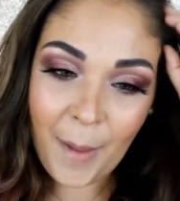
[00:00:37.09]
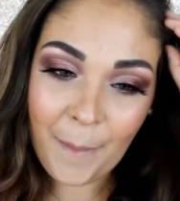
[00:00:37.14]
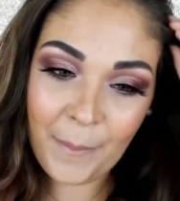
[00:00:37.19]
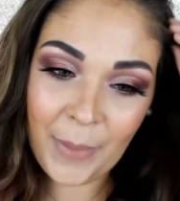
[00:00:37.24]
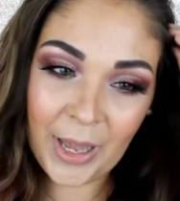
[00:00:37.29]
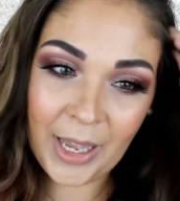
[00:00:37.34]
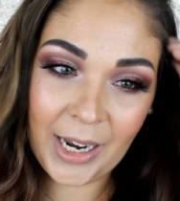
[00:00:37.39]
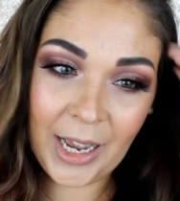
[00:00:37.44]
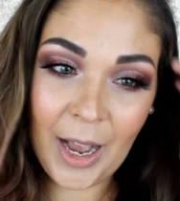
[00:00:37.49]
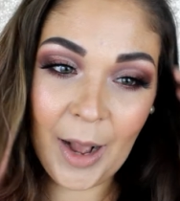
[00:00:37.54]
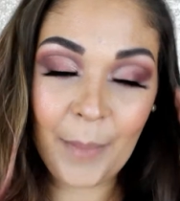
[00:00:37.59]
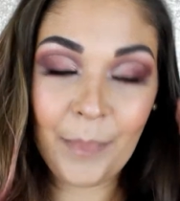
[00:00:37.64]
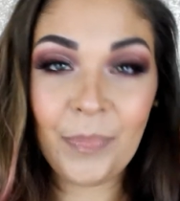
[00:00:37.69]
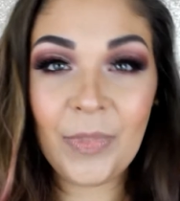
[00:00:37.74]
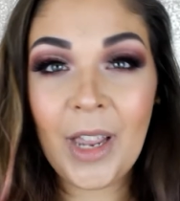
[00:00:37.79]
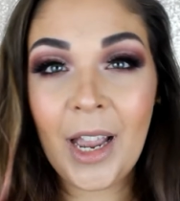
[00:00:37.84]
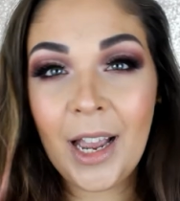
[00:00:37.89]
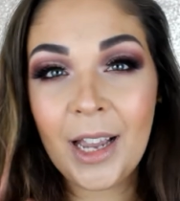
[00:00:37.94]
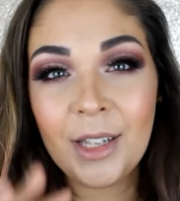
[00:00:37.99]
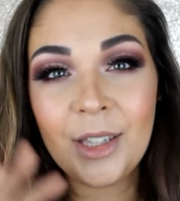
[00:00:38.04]
But um,
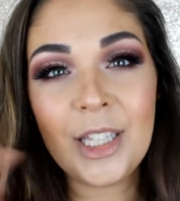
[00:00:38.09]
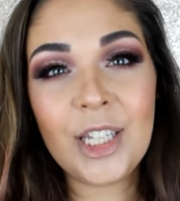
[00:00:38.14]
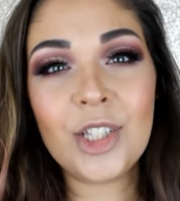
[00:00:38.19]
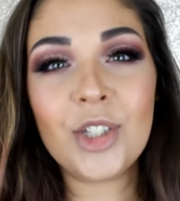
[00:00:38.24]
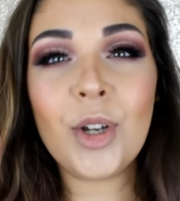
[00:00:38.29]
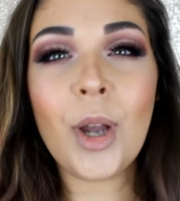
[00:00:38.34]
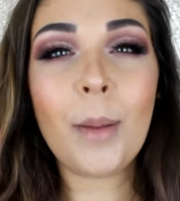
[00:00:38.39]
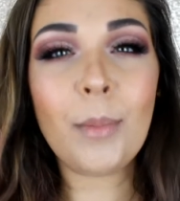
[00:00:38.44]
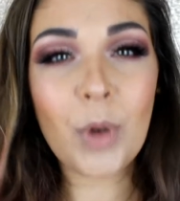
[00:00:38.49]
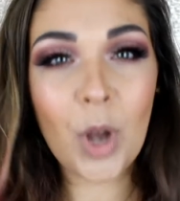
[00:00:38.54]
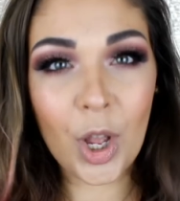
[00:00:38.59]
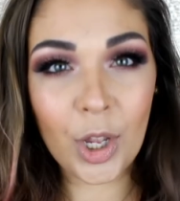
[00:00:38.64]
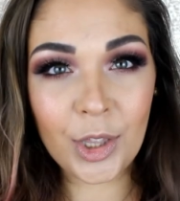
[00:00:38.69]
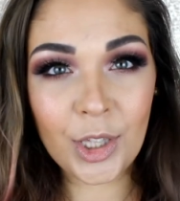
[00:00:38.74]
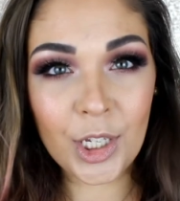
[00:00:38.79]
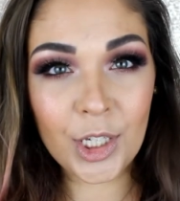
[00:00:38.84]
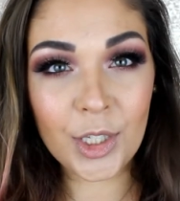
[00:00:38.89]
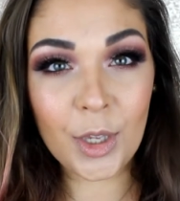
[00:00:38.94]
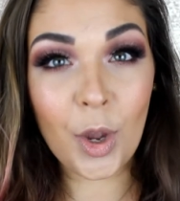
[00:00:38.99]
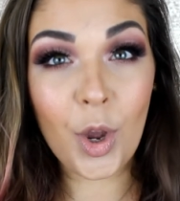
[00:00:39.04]
these are, I'm calling
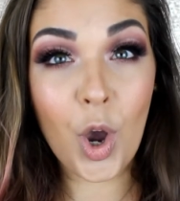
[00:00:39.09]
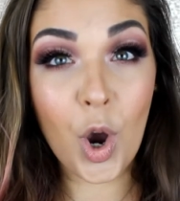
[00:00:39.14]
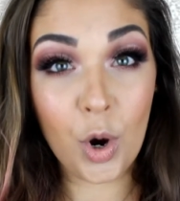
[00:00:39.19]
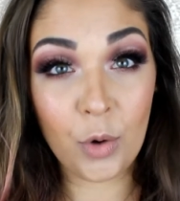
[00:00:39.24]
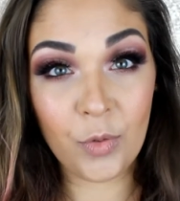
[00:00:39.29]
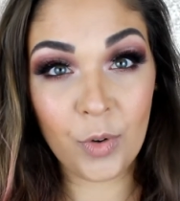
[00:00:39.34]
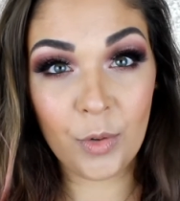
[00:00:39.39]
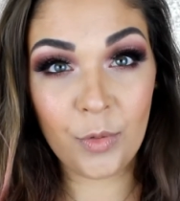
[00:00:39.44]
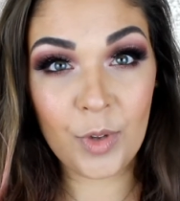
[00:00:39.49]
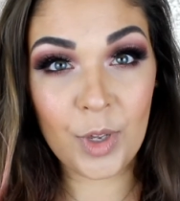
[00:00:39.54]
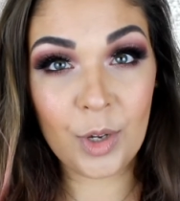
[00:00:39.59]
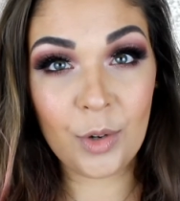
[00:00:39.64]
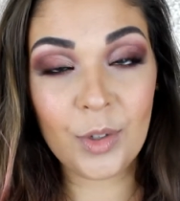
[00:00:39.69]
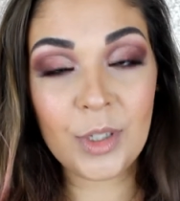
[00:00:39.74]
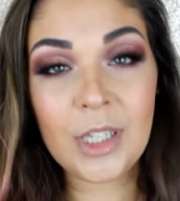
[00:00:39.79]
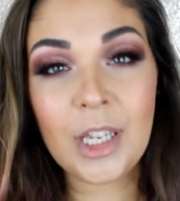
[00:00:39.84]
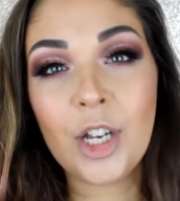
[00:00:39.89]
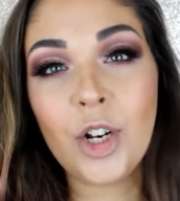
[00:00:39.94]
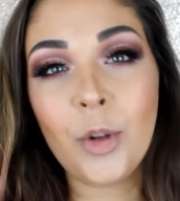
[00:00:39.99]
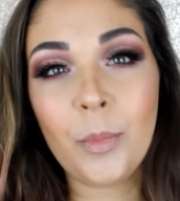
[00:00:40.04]
these
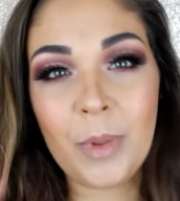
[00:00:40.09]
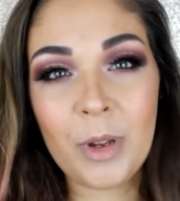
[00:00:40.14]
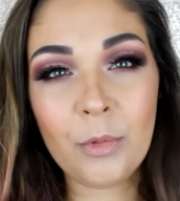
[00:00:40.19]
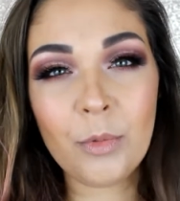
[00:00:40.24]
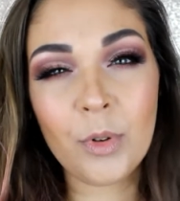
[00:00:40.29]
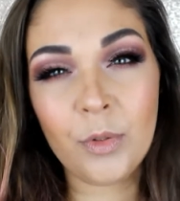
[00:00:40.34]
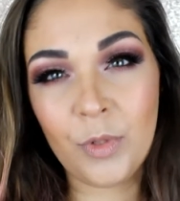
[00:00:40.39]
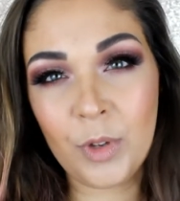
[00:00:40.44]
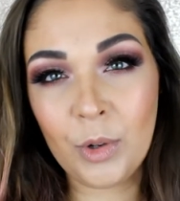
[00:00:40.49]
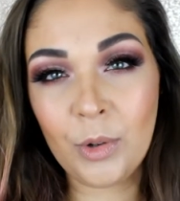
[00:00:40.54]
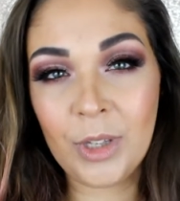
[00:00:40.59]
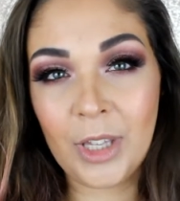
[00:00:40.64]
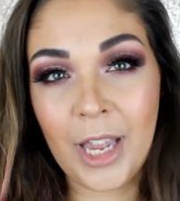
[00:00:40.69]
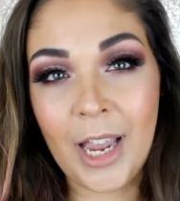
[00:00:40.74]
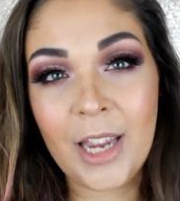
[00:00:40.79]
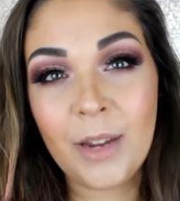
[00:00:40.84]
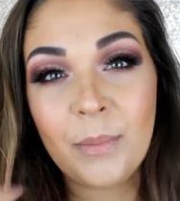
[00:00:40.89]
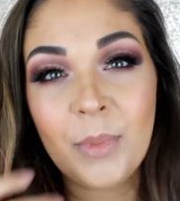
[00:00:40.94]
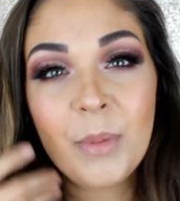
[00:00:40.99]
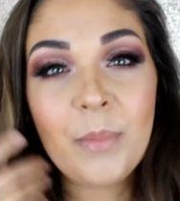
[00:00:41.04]
overviews. It'll be
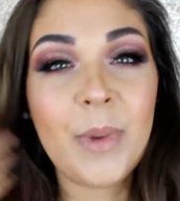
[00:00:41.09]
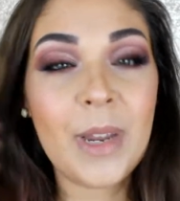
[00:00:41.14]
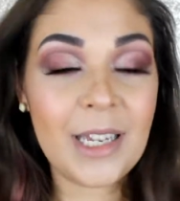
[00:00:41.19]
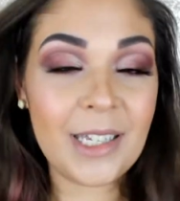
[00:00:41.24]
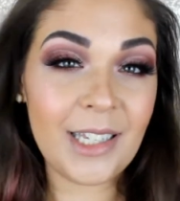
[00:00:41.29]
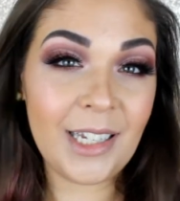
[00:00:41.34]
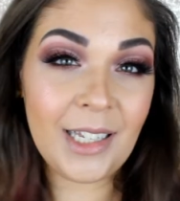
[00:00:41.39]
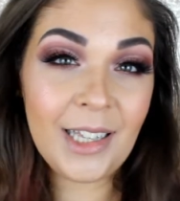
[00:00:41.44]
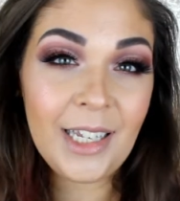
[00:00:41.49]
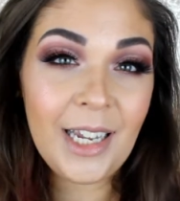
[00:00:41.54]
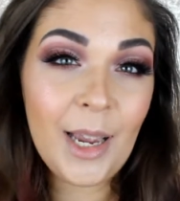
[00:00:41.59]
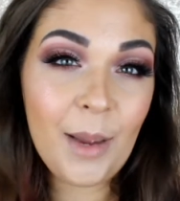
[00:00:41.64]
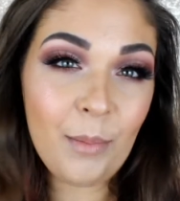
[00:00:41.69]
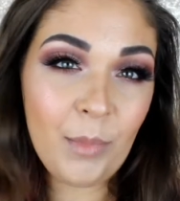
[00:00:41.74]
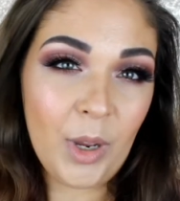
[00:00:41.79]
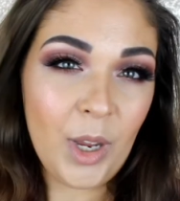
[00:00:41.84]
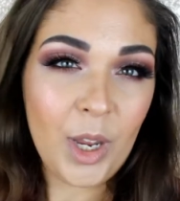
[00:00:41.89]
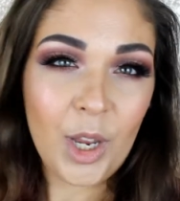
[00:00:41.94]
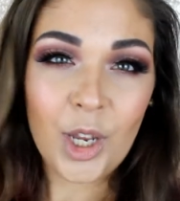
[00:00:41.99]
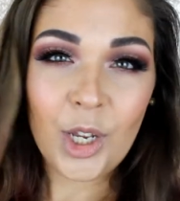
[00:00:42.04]
review-like, but basically I'm,
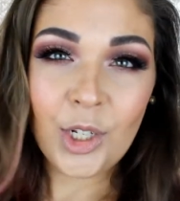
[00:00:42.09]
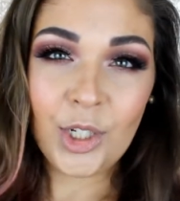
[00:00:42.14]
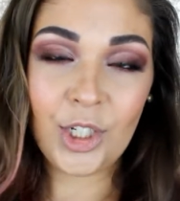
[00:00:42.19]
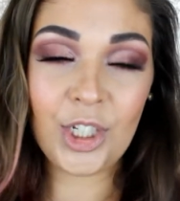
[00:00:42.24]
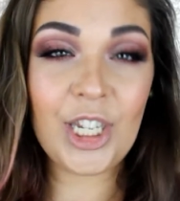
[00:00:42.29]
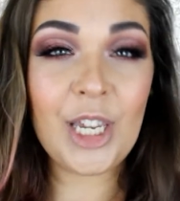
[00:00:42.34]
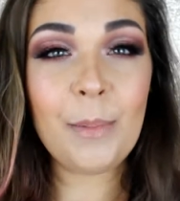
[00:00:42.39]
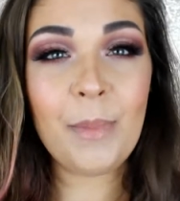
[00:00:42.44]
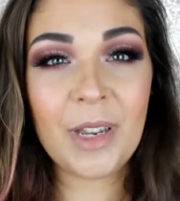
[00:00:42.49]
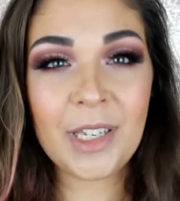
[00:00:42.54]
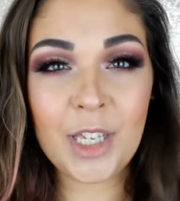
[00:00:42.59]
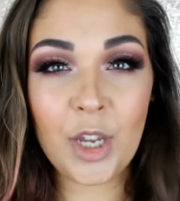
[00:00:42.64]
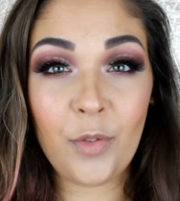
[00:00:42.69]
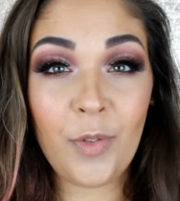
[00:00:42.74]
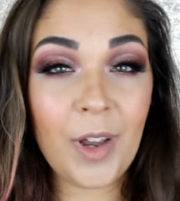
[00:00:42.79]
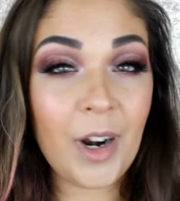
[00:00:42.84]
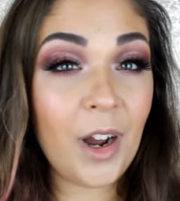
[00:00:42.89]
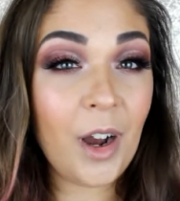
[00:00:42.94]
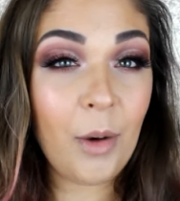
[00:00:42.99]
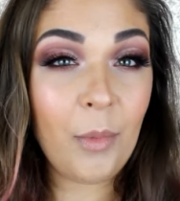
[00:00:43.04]
to keep myself
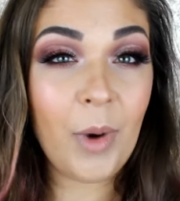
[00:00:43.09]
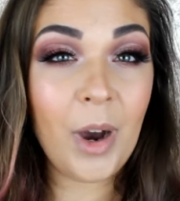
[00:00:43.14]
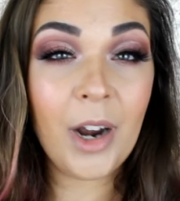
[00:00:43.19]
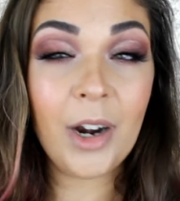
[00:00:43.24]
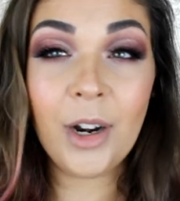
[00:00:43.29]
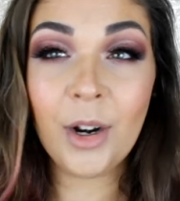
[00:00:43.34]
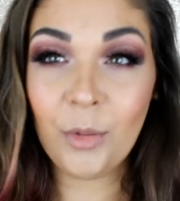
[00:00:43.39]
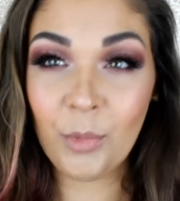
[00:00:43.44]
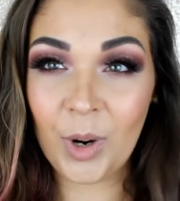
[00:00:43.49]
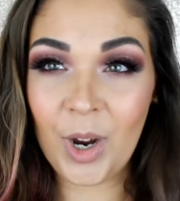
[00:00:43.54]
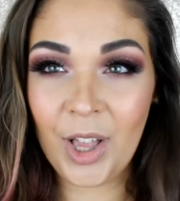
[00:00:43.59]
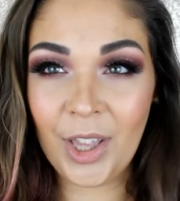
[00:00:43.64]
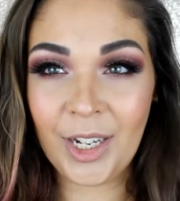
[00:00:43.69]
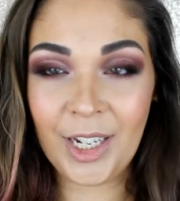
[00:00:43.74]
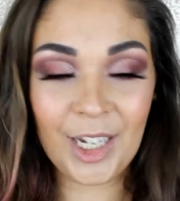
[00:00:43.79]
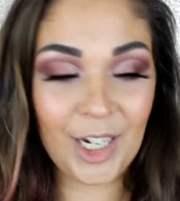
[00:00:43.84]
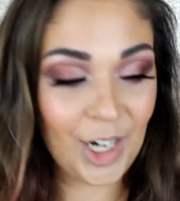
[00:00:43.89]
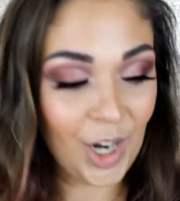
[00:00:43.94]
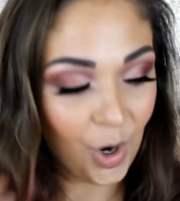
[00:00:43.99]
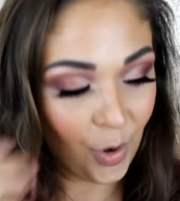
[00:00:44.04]
out of hot water, we're calling
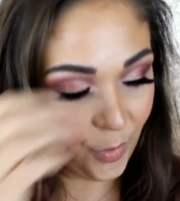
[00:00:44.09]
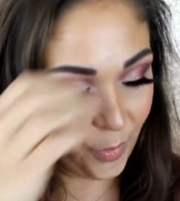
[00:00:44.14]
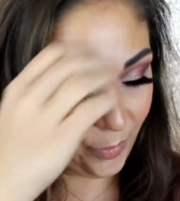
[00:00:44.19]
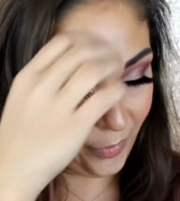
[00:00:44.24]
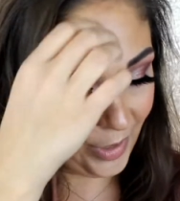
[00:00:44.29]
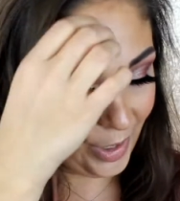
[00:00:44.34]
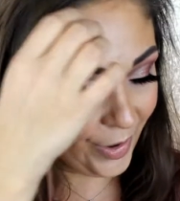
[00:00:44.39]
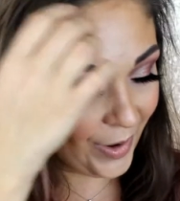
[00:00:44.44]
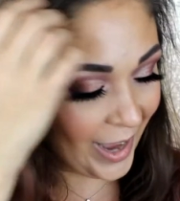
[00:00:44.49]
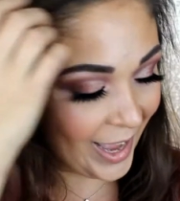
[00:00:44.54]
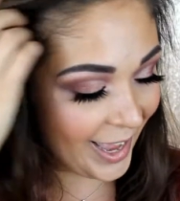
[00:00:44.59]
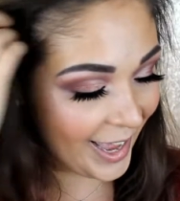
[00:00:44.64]
it an overview.